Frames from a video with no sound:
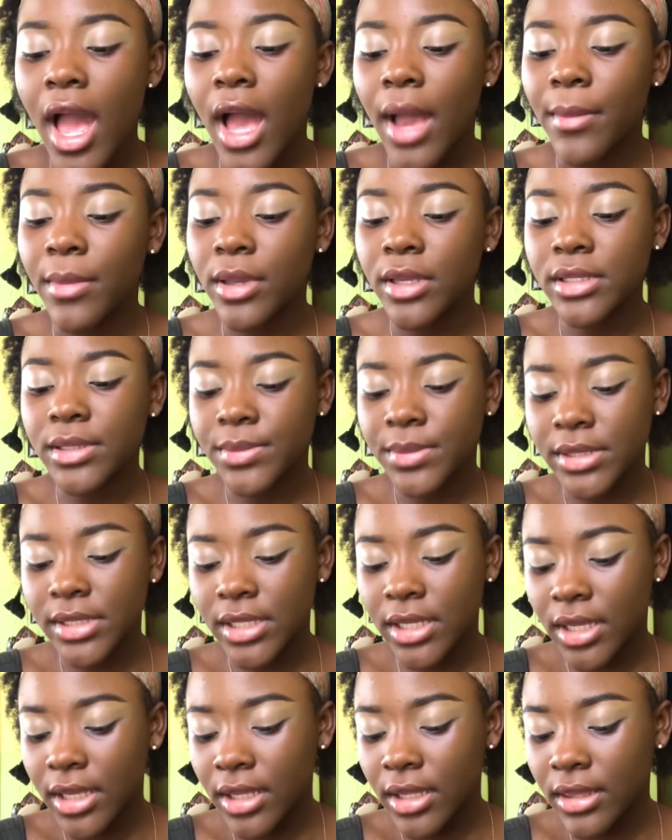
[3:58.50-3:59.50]
I'm going to be
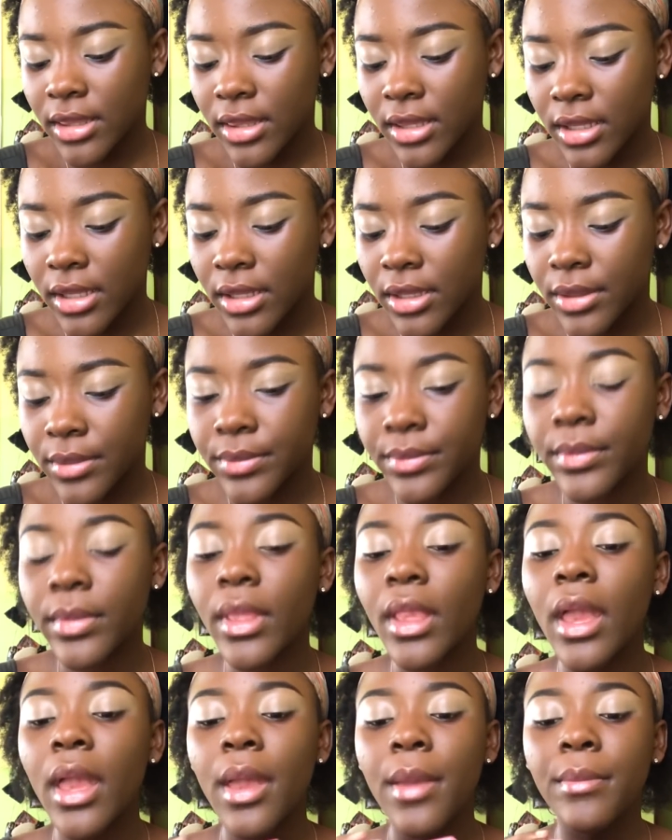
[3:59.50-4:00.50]
taking the
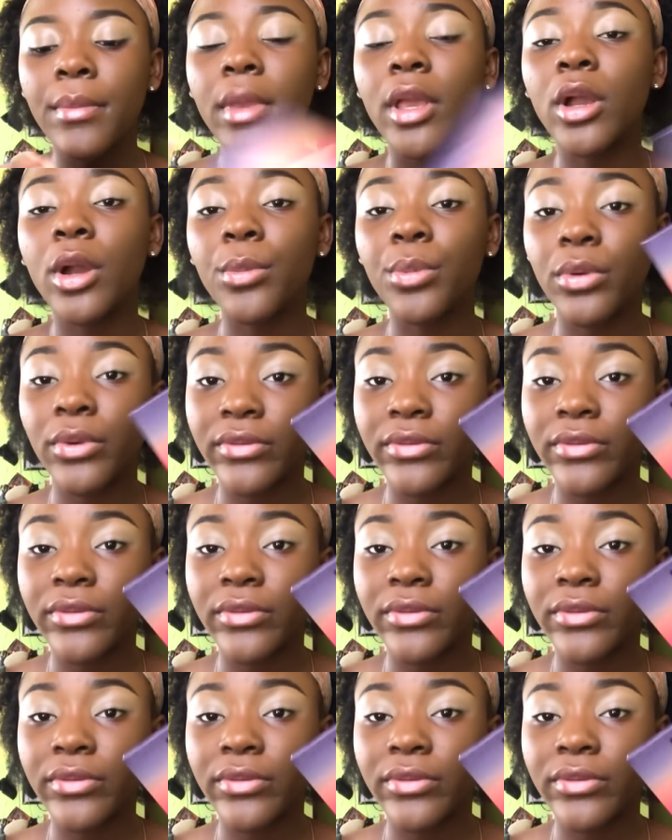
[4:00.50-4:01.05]
Makeup